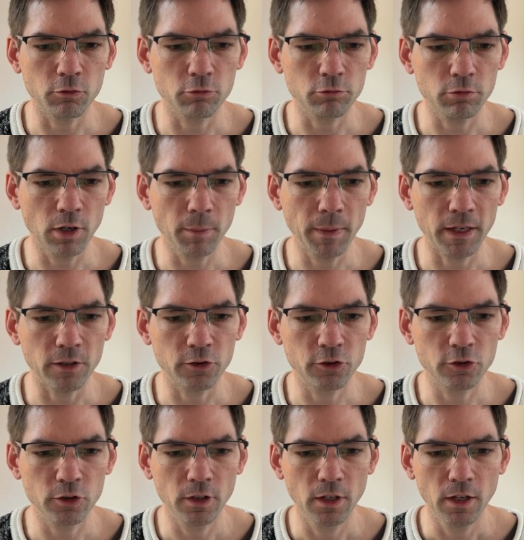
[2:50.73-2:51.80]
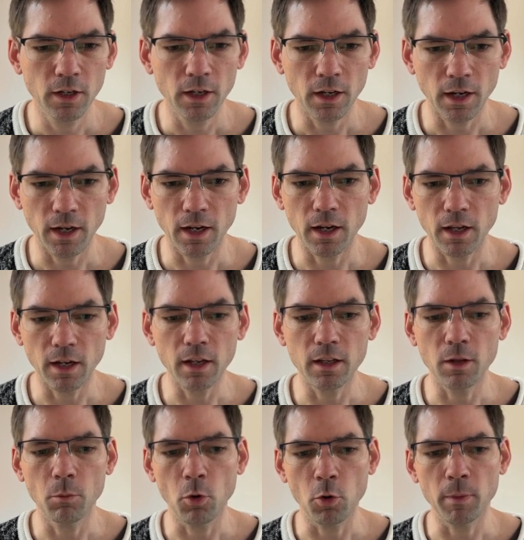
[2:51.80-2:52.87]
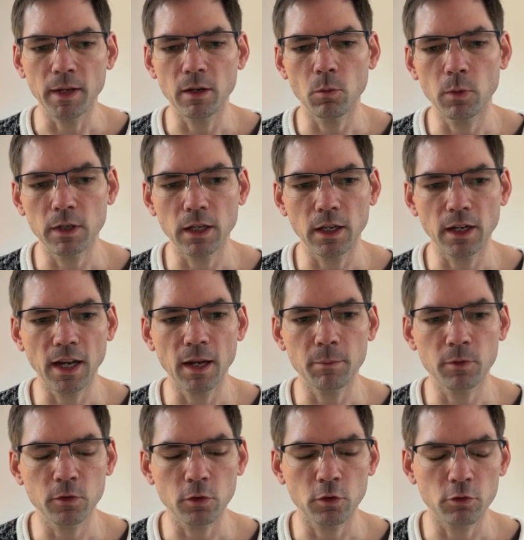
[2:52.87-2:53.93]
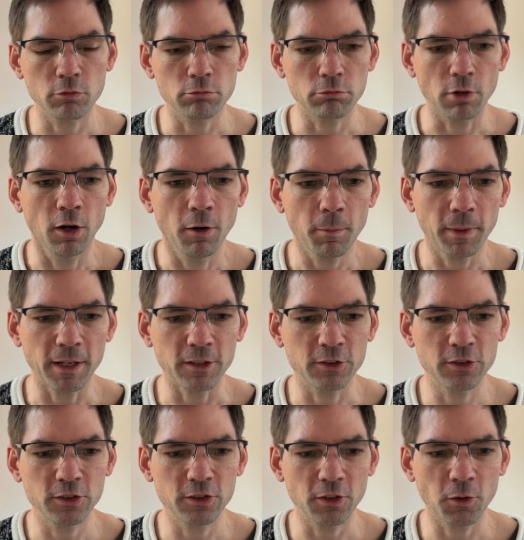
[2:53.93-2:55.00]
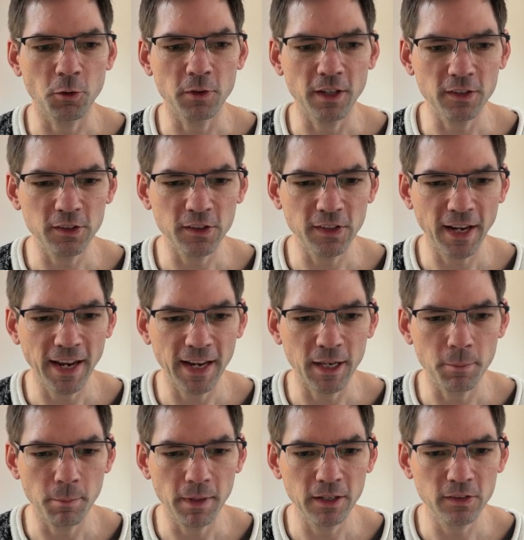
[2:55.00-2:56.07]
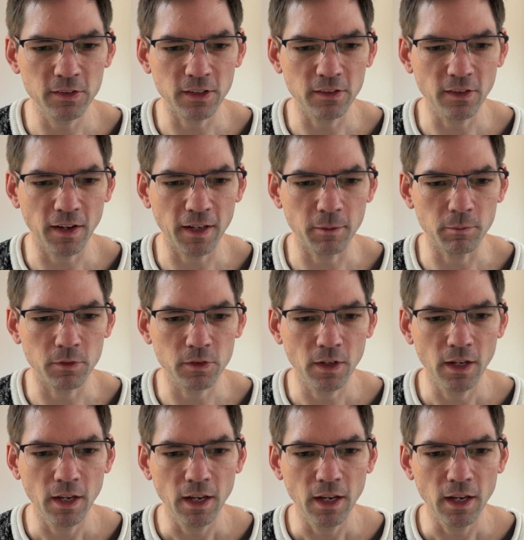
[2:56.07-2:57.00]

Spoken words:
rubbish. And at the moment we're getting absolute rubbish. So this is hit and miss at times.